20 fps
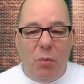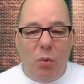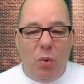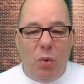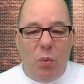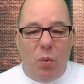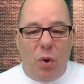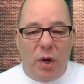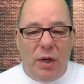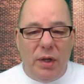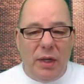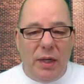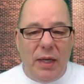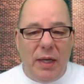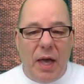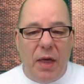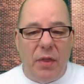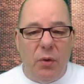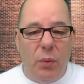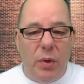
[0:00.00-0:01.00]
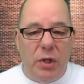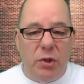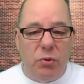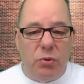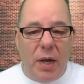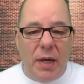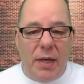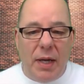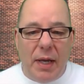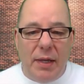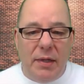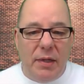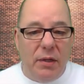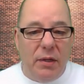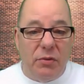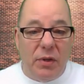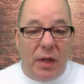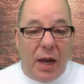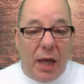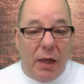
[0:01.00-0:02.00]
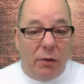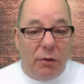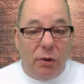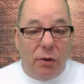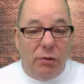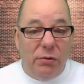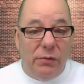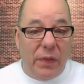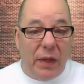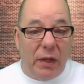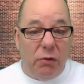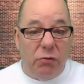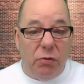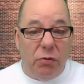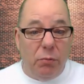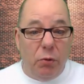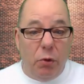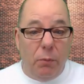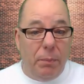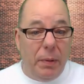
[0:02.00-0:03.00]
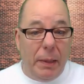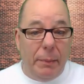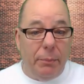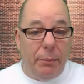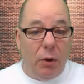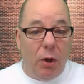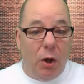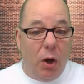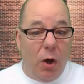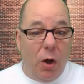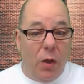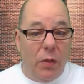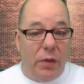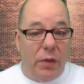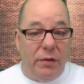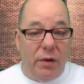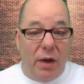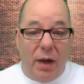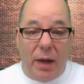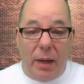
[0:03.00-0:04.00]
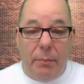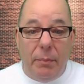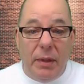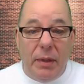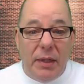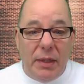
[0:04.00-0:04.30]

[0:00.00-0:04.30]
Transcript: we're working together, we trade ideas, and I learn things from new people all the time.